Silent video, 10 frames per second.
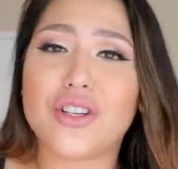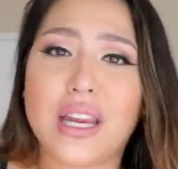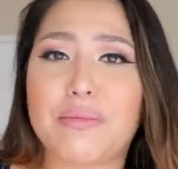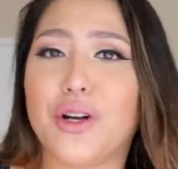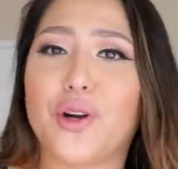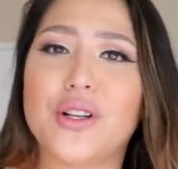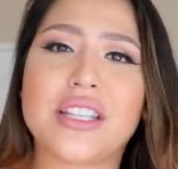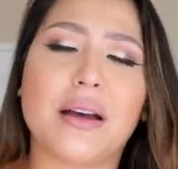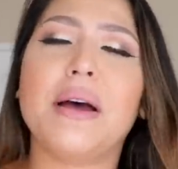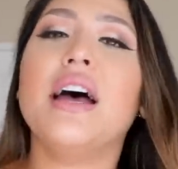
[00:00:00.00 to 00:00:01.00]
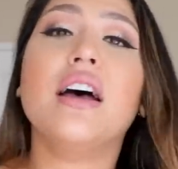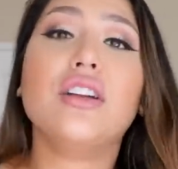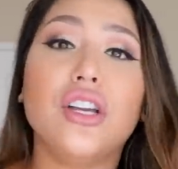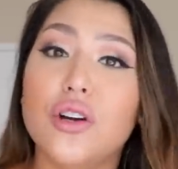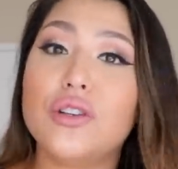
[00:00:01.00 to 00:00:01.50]
you keep the girls up?
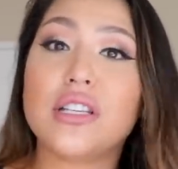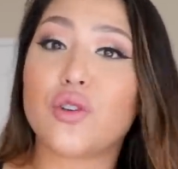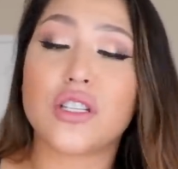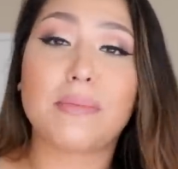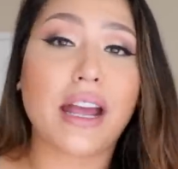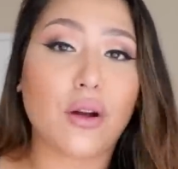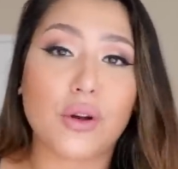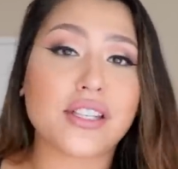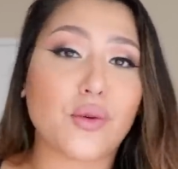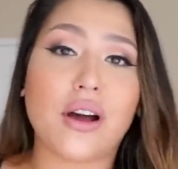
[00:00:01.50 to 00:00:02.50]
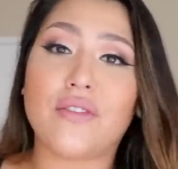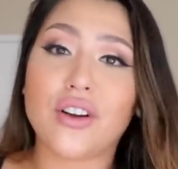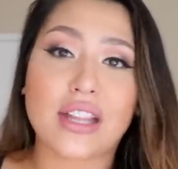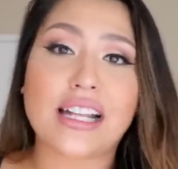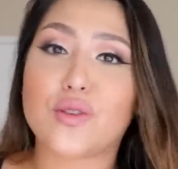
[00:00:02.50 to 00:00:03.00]
No disrespect
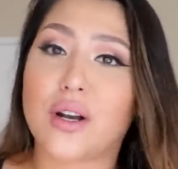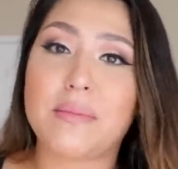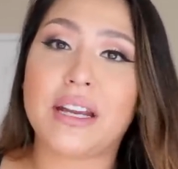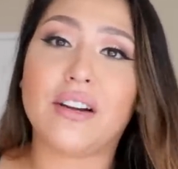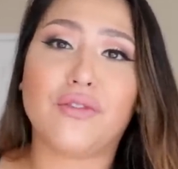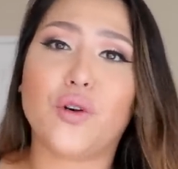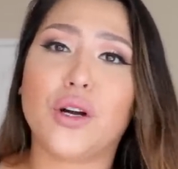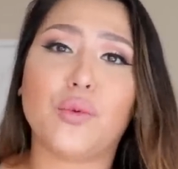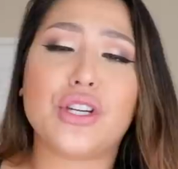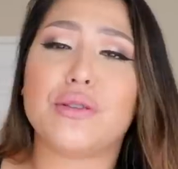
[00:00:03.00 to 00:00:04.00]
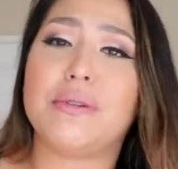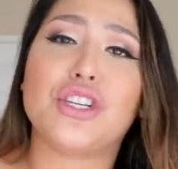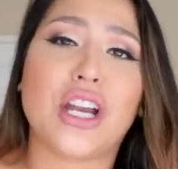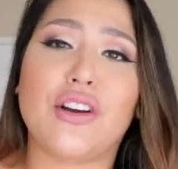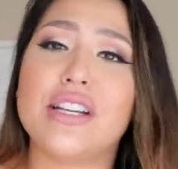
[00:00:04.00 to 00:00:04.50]
whatsoever. That's what I'm here for. We should be
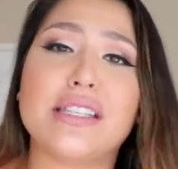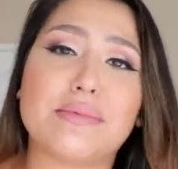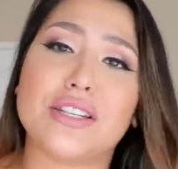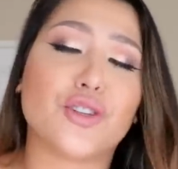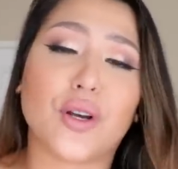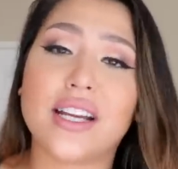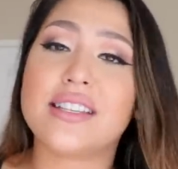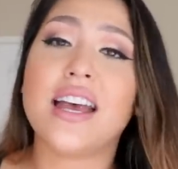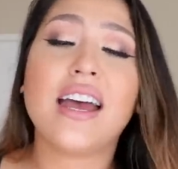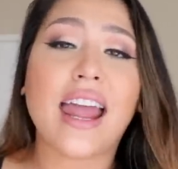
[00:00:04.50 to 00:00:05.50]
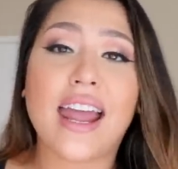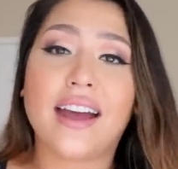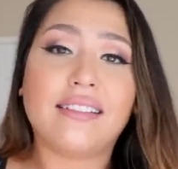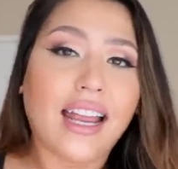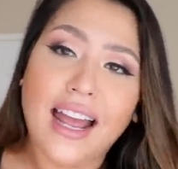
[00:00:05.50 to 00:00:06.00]
sharing tips and tricks.
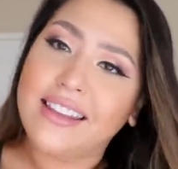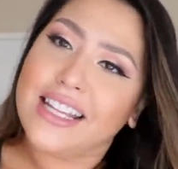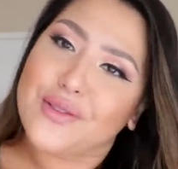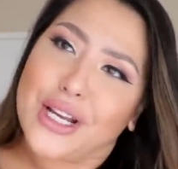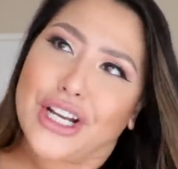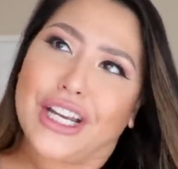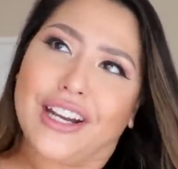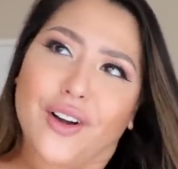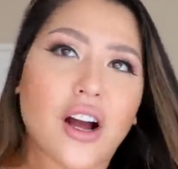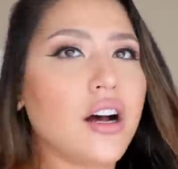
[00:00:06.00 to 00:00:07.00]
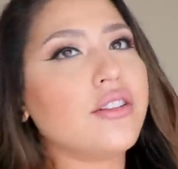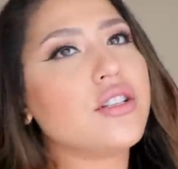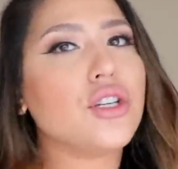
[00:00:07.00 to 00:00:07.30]
And yeah, that's why you're here on the